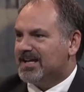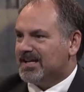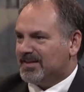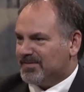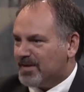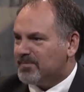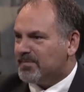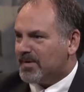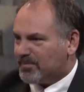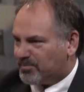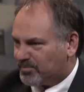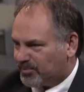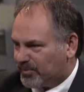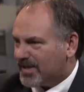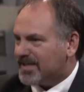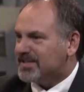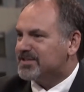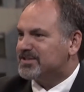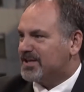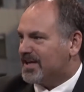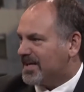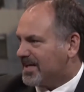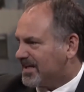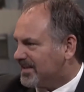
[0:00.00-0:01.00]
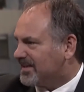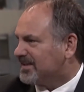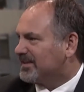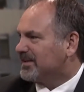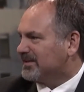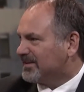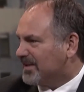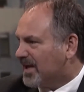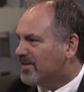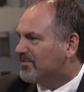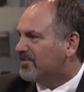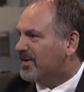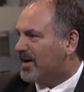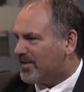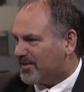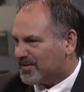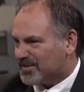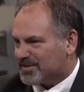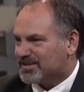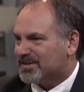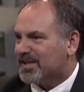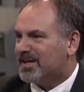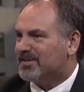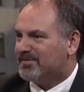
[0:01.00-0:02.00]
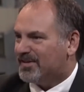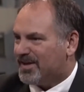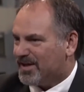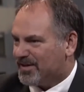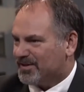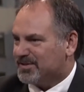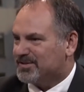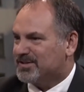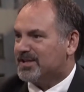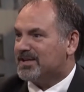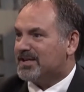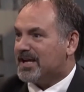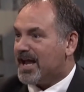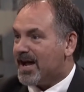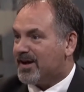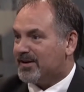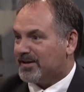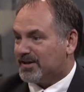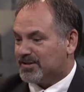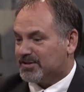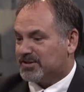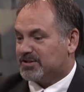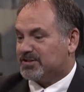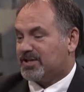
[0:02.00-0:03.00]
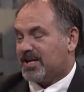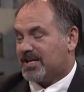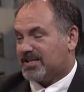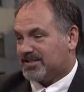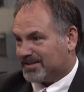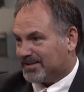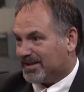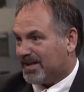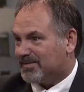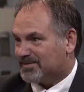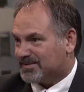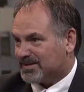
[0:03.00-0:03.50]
they'd been preaching love others, love others, and now here's a chance to love